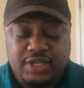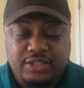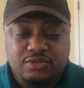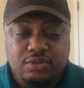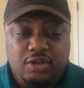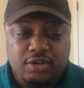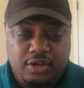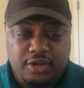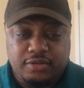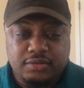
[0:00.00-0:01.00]
not too long
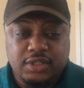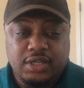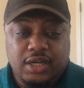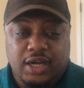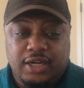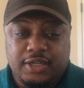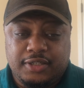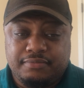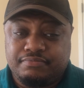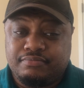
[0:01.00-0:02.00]
ago,
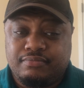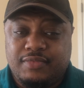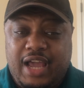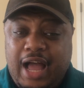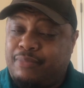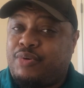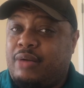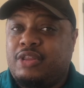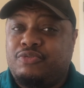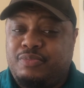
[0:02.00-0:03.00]
um, I
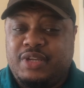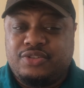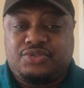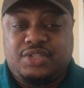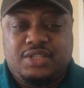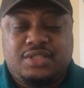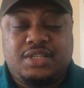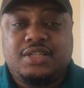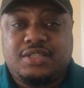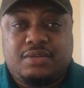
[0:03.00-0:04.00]
probably would be interested in
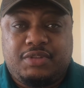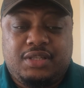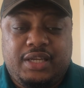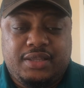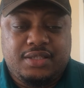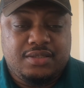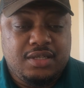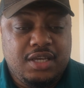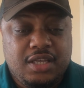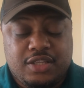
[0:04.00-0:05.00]
seeing something like this.
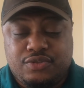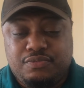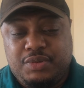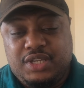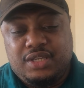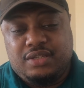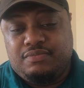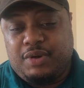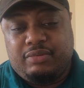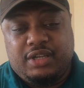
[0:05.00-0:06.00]
This would be
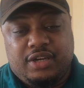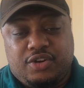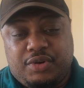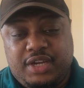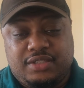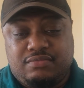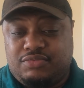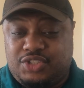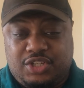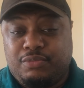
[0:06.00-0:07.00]
probably a great
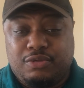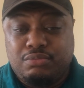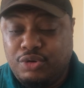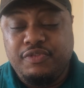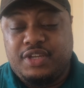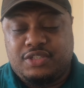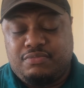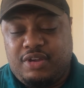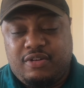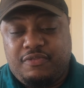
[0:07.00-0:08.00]
summer movie, as a
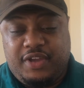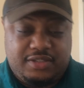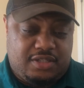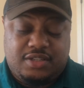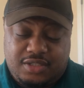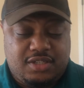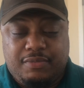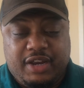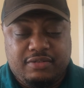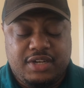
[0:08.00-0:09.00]
matter of fact, because it's
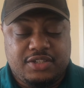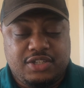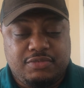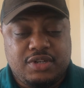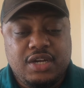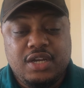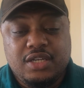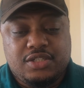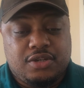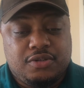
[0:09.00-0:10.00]
coming out next summer.
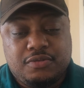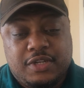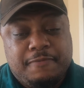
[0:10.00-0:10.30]
So